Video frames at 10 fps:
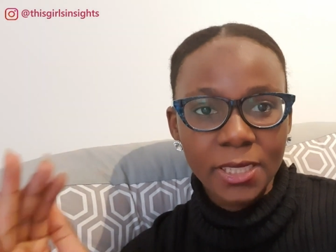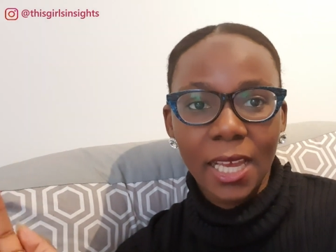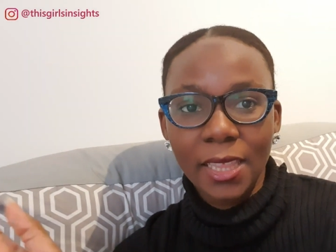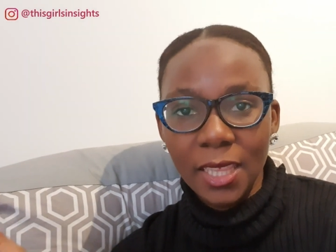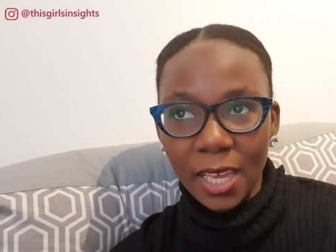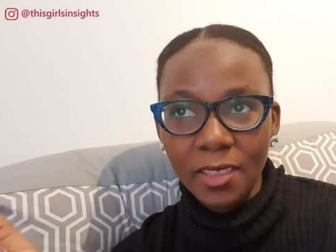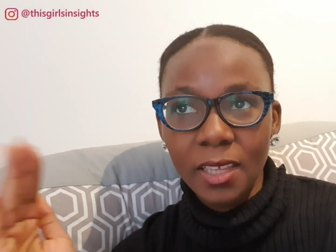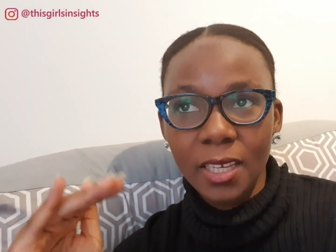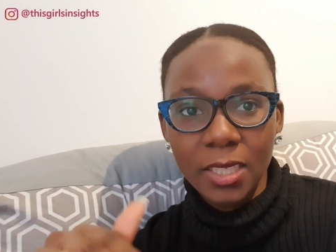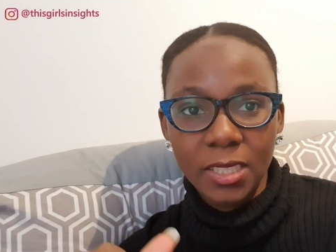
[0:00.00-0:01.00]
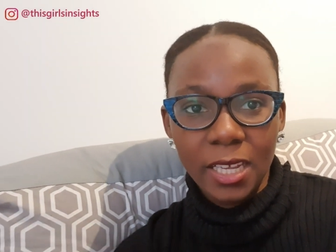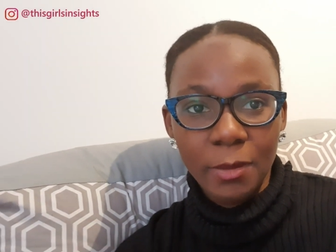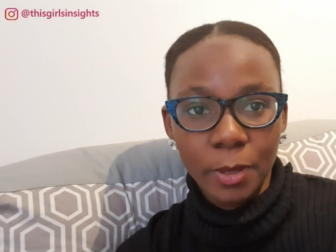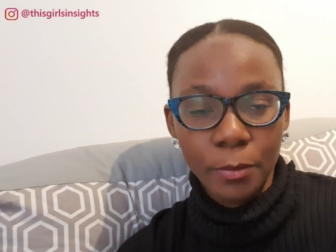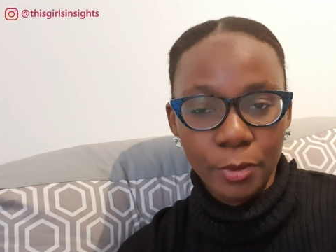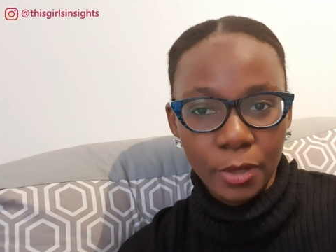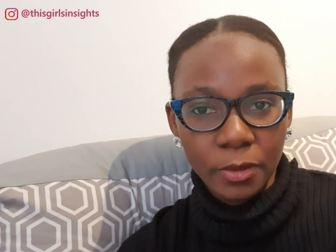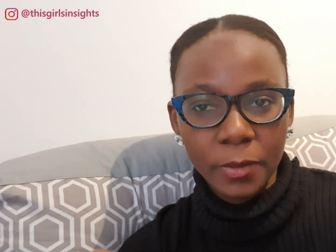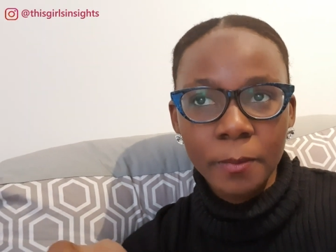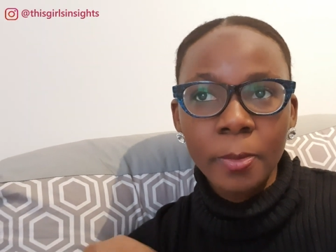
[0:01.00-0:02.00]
and then the heating element broke.